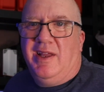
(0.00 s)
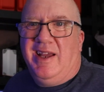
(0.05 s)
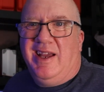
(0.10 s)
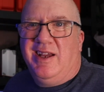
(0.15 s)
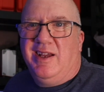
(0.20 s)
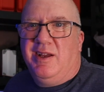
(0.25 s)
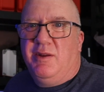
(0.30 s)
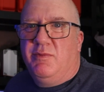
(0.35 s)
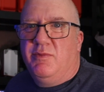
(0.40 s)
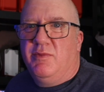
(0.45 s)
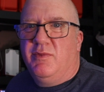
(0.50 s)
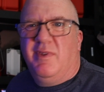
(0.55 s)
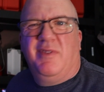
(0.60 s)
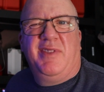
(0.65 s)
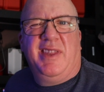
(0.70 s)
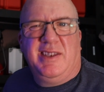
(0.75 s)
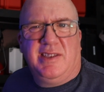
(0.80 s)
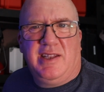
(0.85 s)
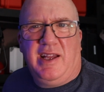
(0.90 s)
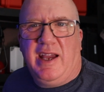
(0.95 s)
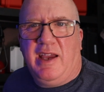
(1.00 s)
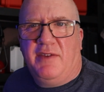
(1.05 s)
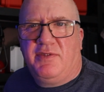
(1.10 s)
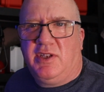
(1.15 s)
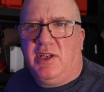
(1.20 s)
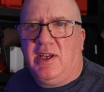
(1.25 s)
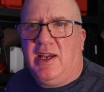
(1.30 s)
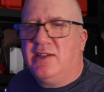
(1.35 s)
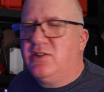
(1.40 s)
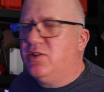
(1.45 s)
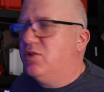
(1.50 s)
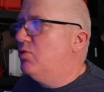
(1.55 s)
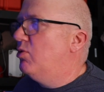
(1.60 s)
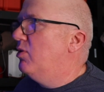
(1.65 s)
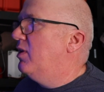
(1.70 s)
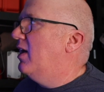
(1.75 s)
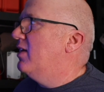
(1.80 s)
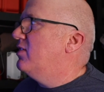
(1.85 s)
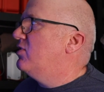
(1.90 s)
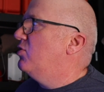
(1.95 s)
things like FT8 and all that.